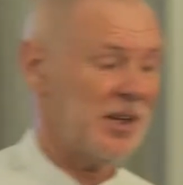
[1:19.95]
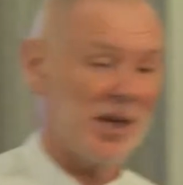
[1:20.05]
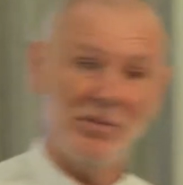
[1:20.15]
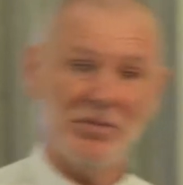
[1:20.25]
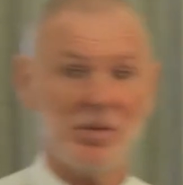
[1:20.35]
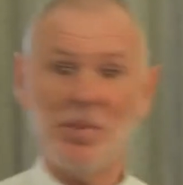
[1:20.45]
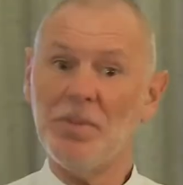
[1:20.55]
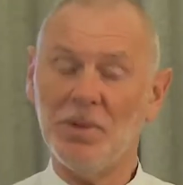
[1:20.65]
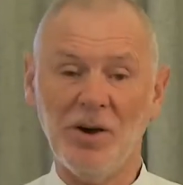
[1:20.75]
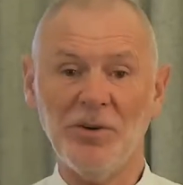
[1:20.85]
And the
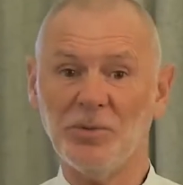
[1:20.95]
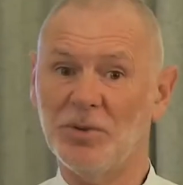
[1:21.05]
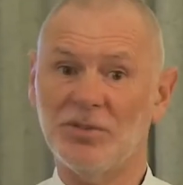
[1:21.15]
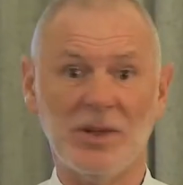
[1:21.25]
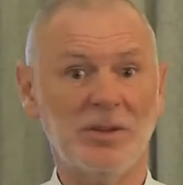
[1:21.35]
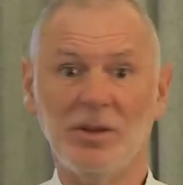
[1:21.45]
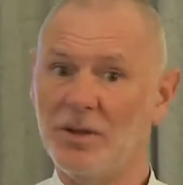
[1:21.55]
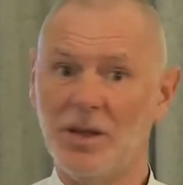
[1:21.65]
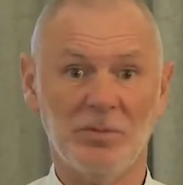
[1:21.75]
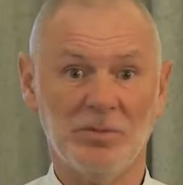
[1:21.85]
people afterwards said, you know,
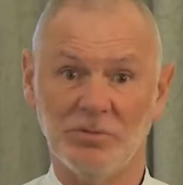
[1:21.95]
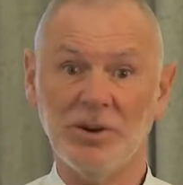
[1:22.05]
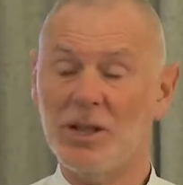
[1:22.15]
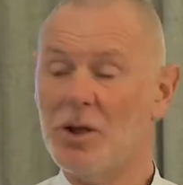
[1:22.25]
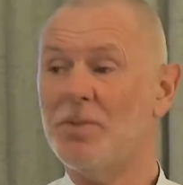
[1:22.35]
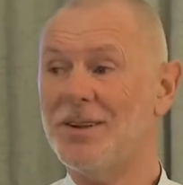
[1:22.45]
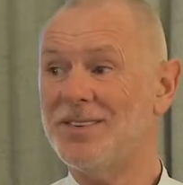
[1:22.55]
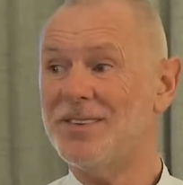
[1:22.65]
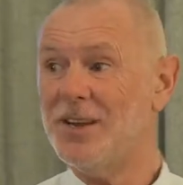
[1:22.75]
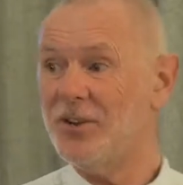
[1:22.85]
that was a really good
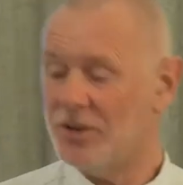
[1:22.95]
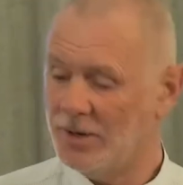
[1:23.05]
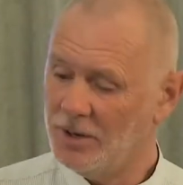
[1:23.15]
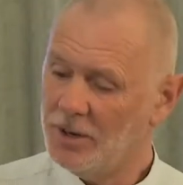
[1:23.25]
presentation.